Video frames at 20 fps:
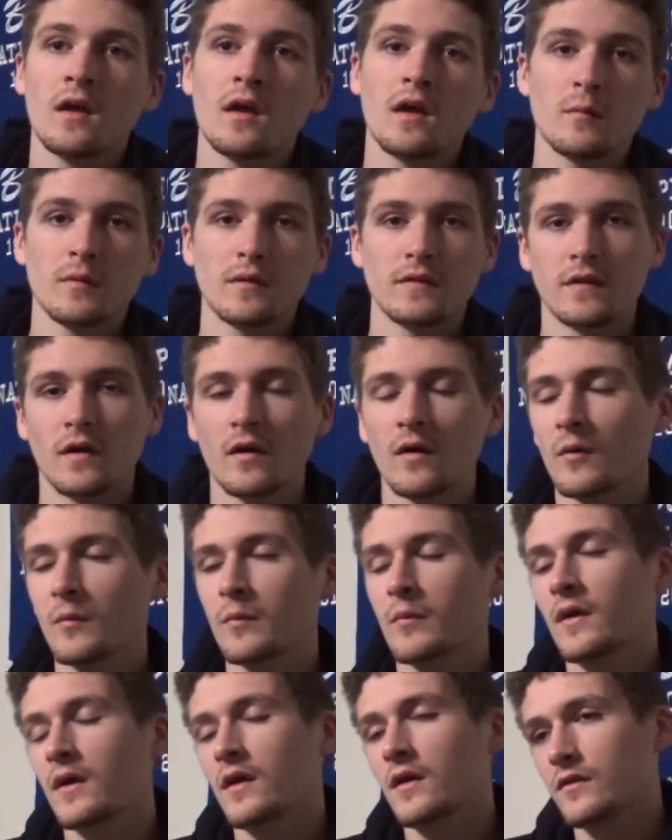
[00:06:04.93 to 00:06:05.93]
It'd be
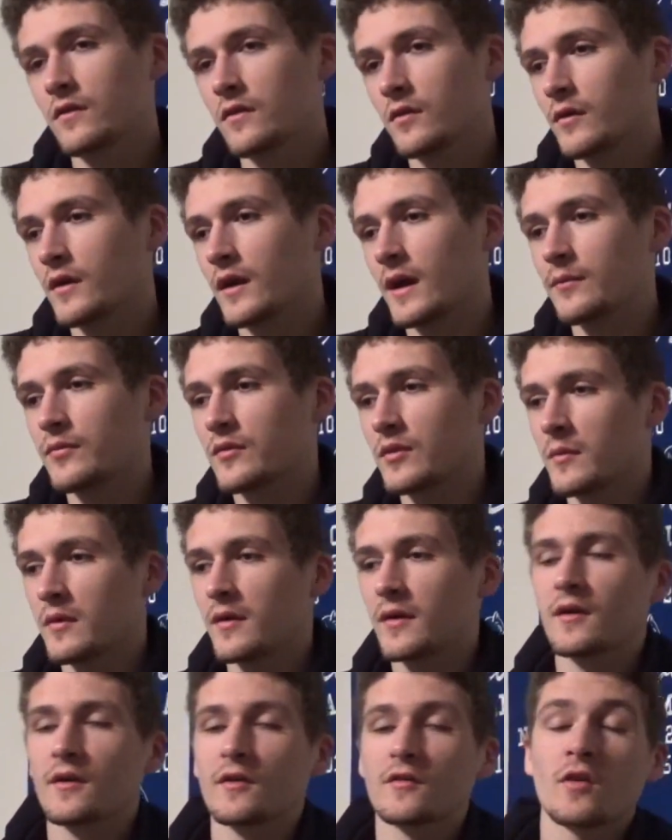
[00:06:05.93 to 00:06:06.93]
dope. Two Captain
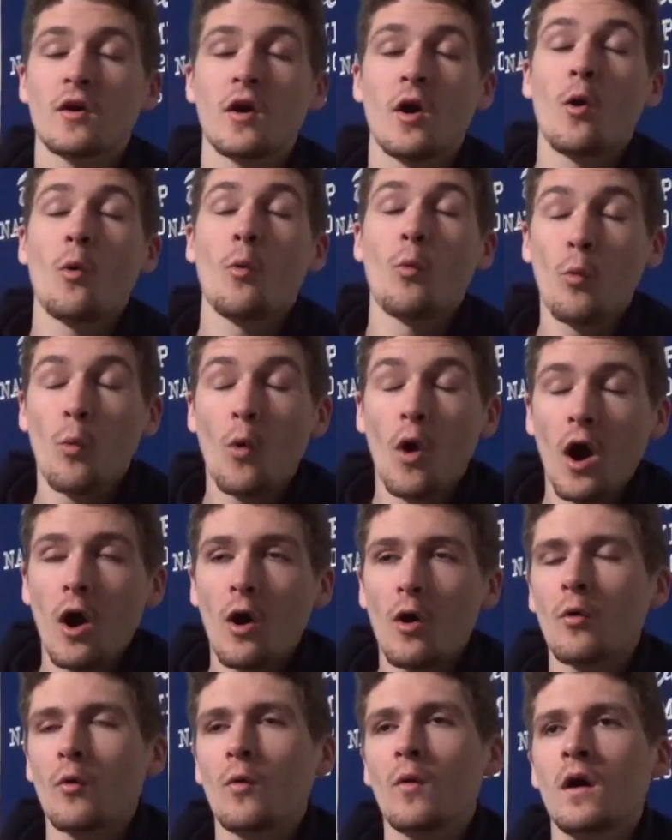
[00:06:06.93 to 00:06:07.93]
Americas.
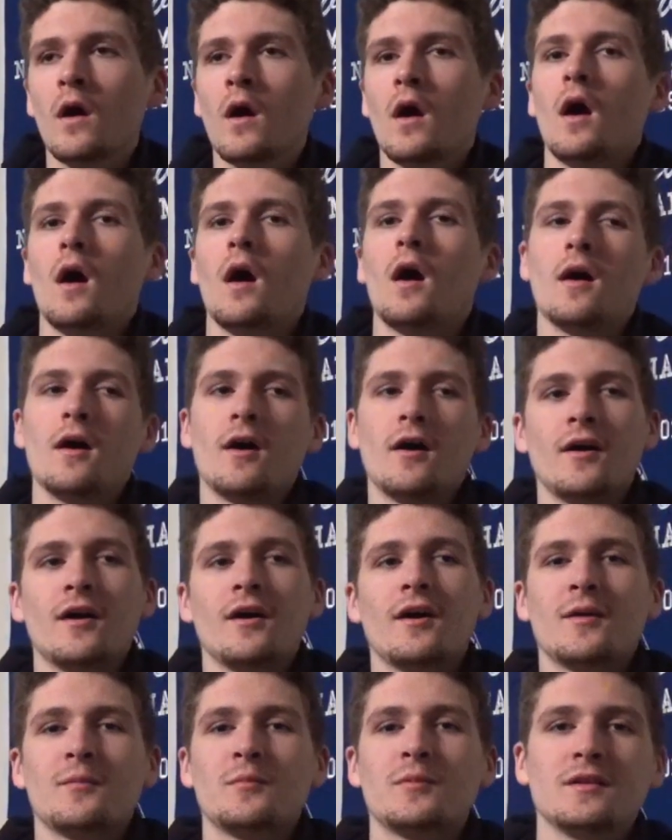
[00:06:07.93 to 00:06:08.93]
Whoa!
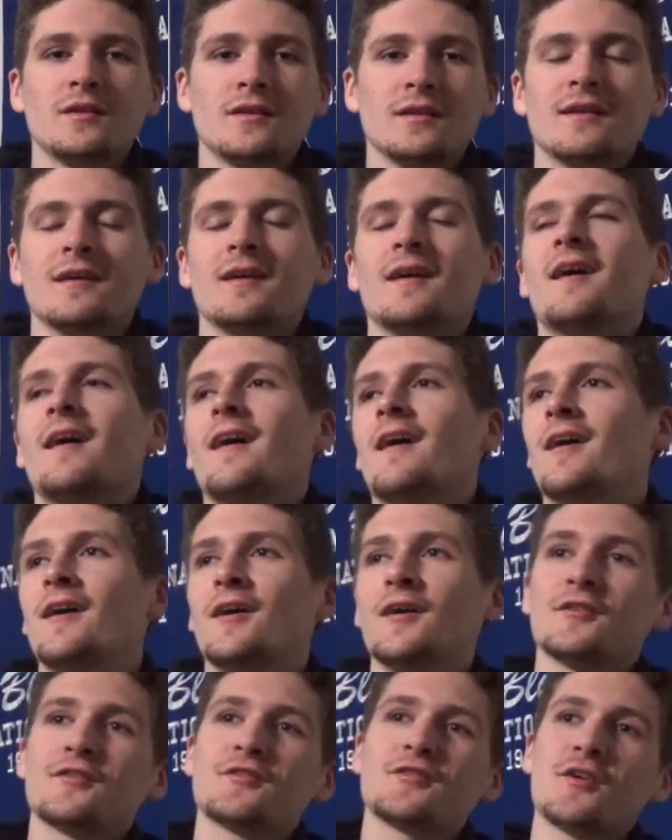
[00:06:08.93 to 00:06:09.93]
It'd be lit.
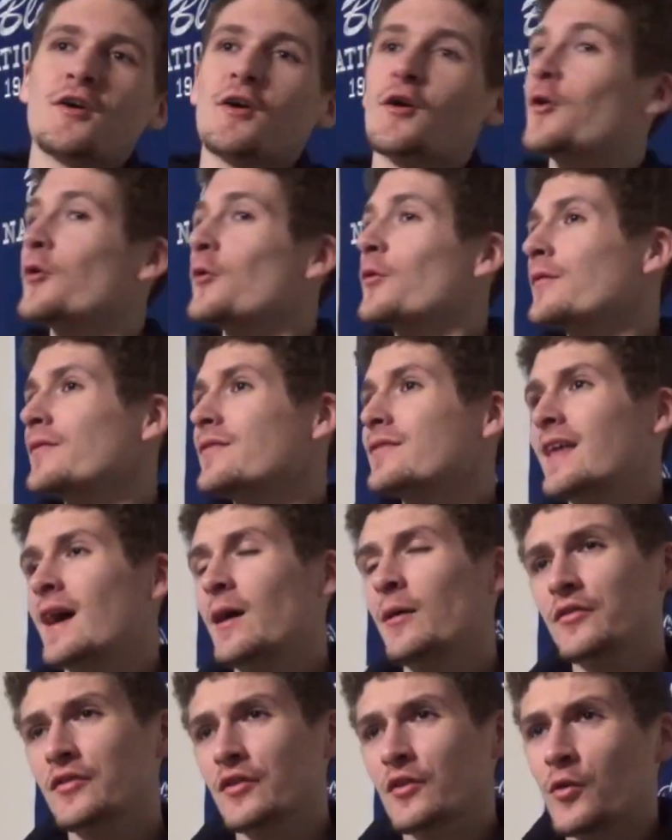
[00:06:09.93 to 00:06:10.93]
So
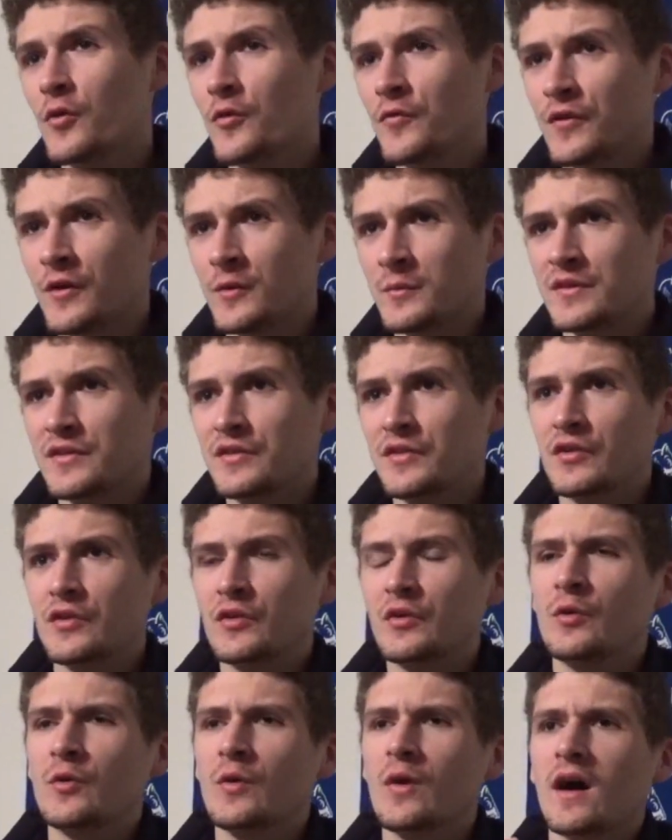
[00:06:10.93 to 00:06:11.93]
that was a cool film to
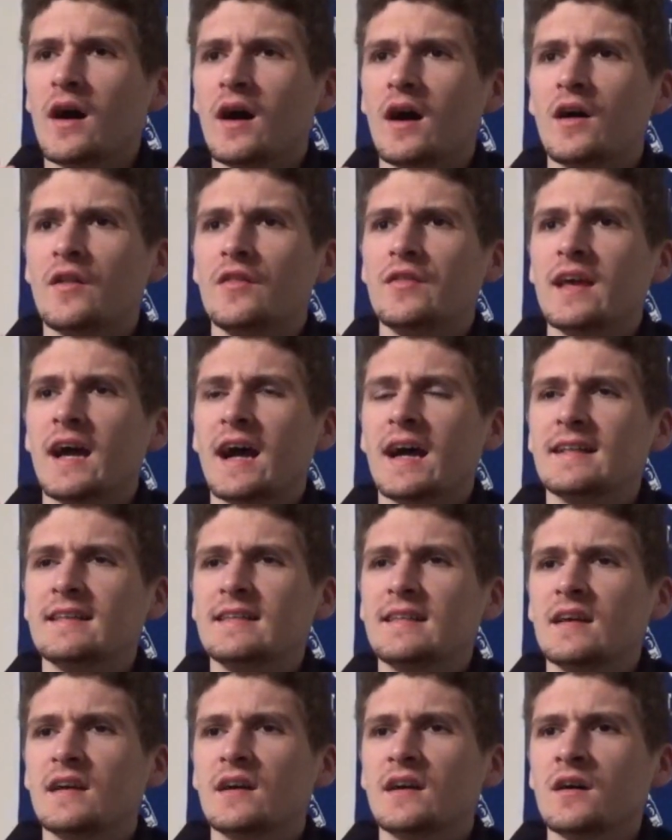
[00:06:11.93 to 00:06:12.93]
do. The
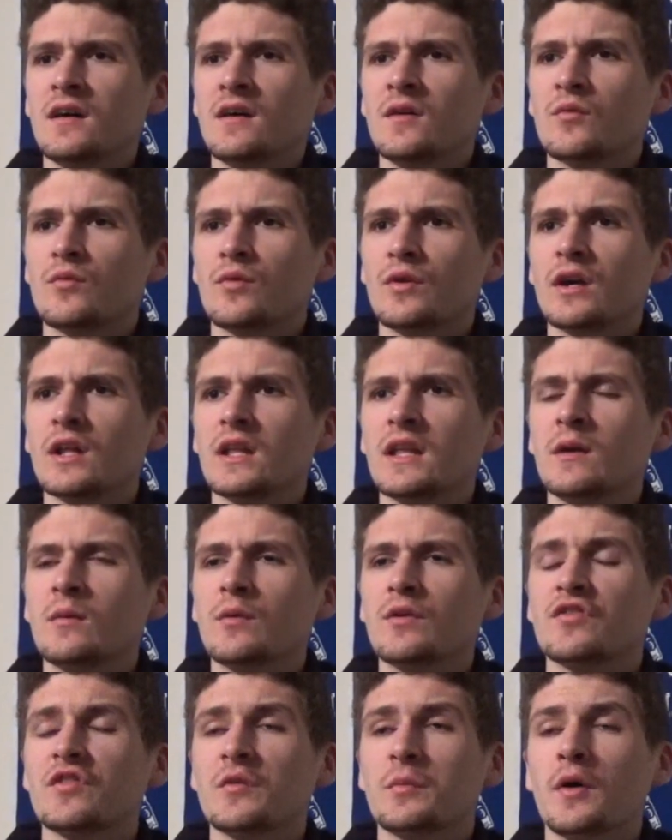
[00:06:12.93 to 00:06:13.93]
idea really
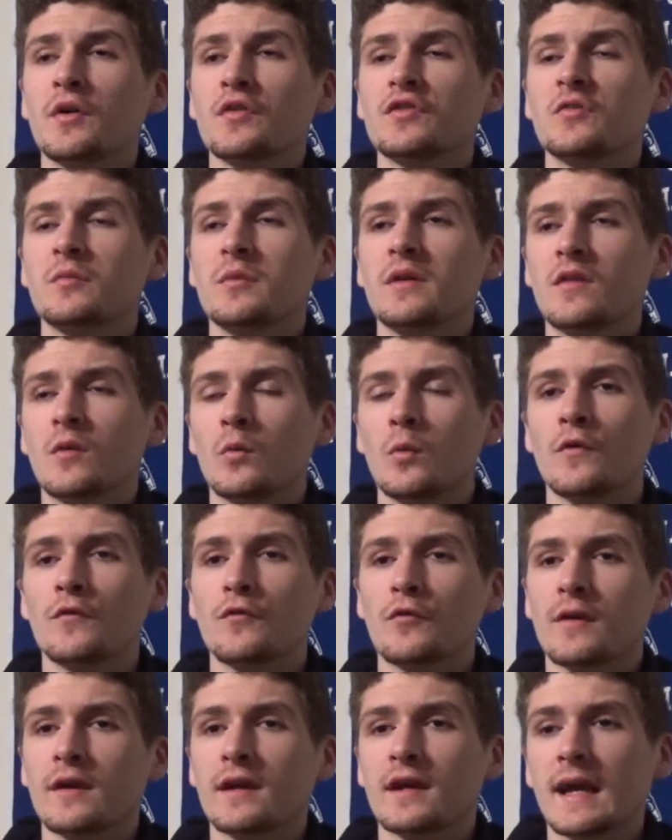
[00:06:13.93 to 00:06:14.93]
was supposed to be the
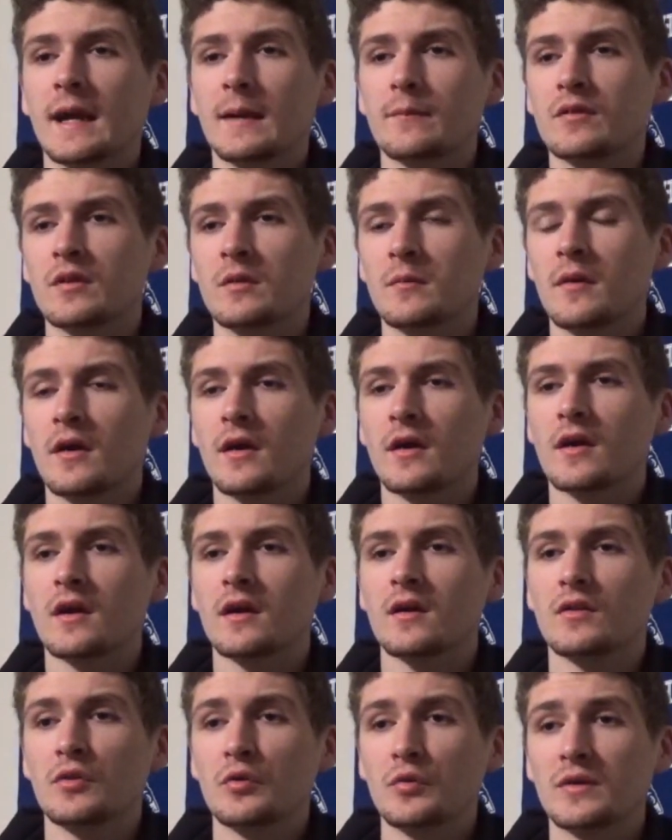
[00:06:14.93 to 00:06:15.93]
Wolverine, Captain America,
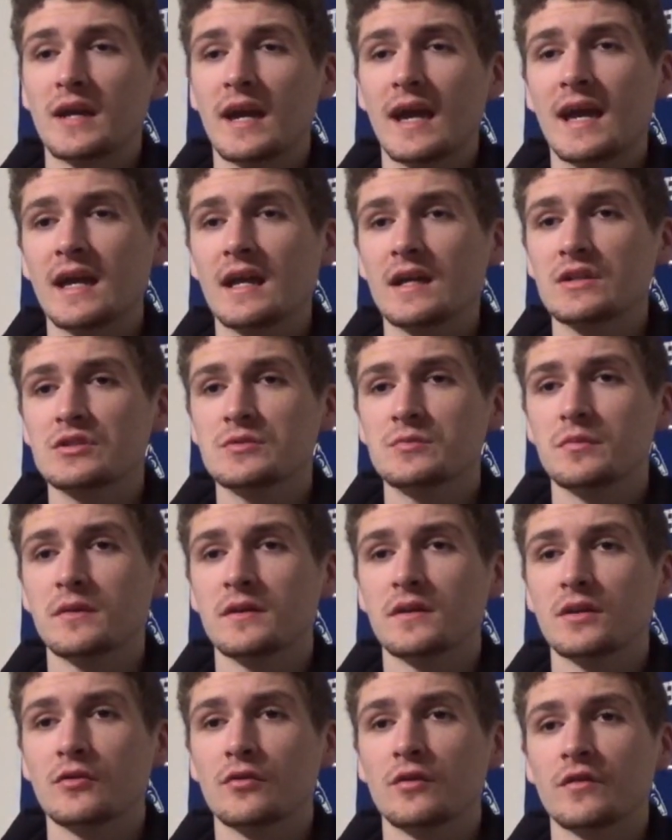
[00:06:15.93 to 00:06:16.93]
and Luke Cage,
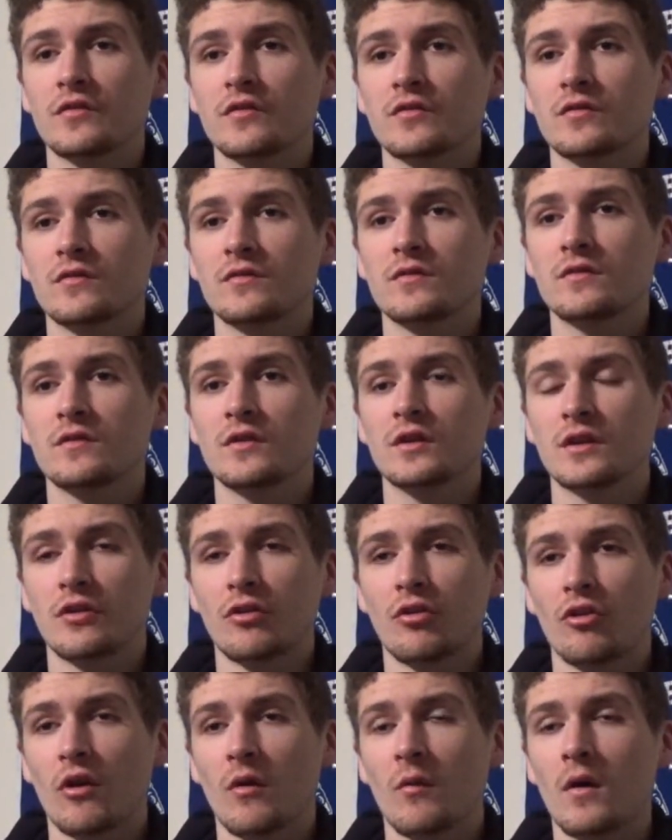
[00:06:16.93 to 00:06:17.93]
but Chris couldn't
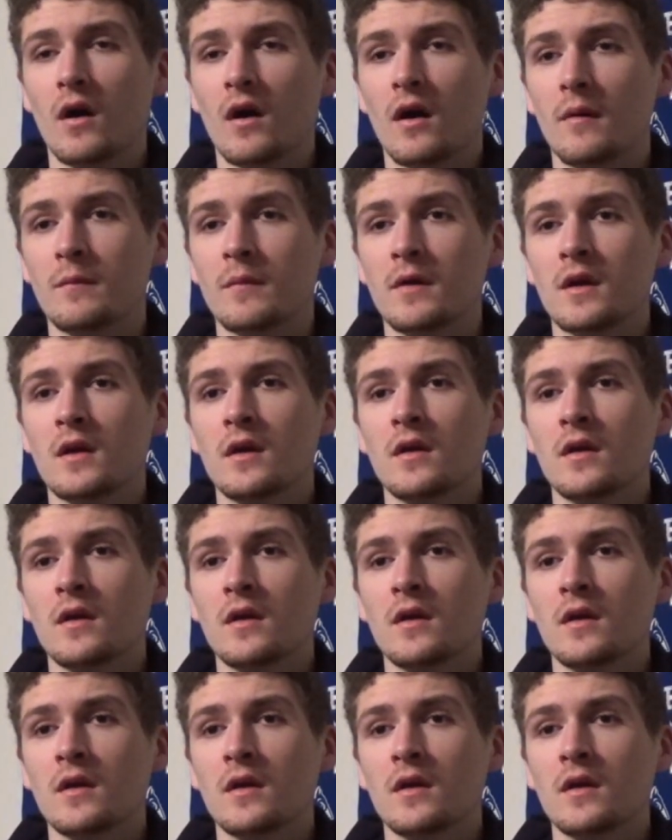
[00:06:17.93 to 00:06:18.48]
show up.